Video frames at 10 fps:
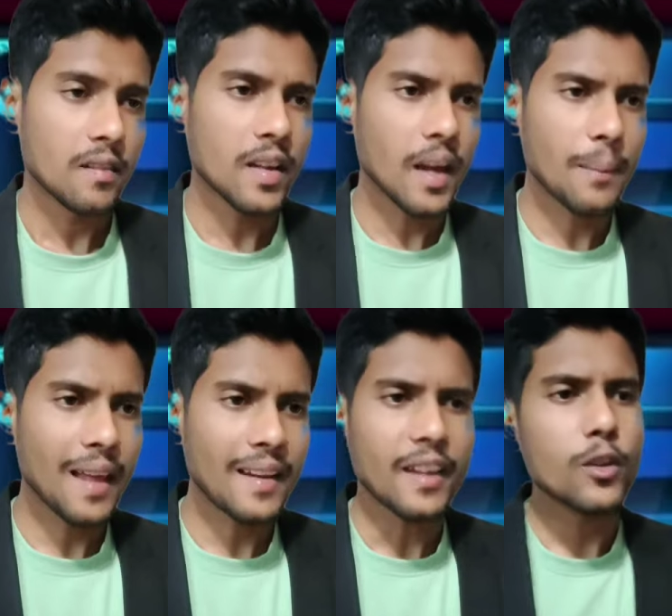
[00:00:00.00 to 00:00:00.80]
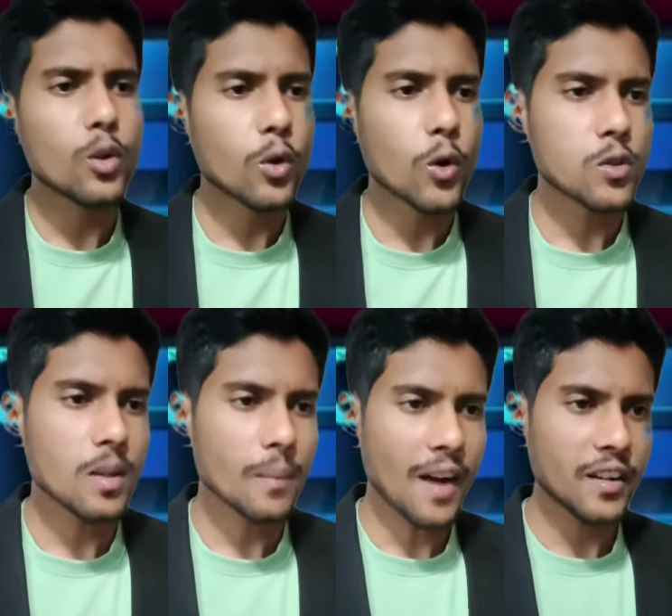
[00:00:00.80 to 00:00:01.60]
We are planning to grow
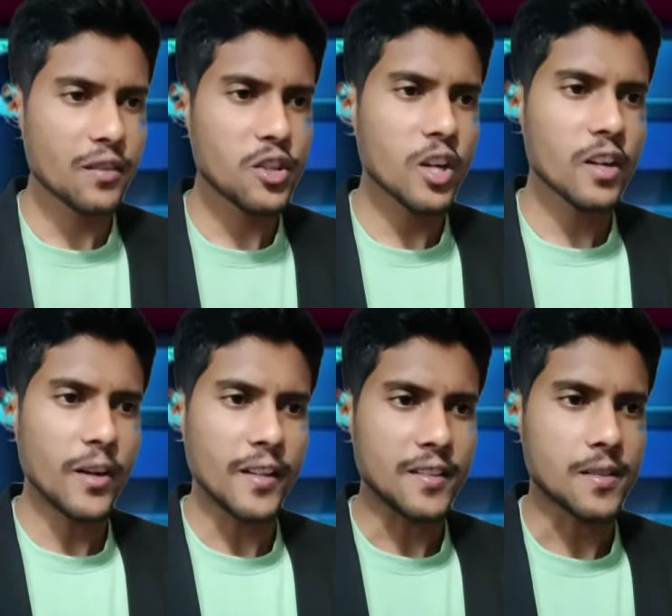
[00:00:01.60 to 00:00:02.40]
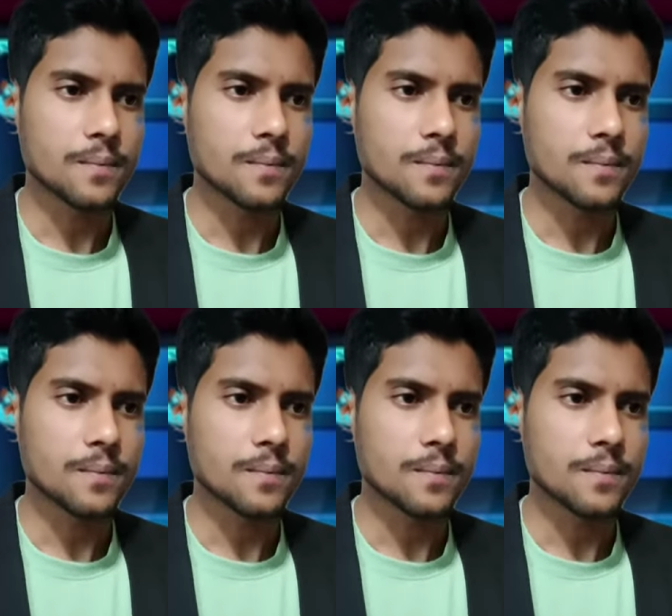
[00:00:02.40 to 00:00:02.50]
some artificial trees.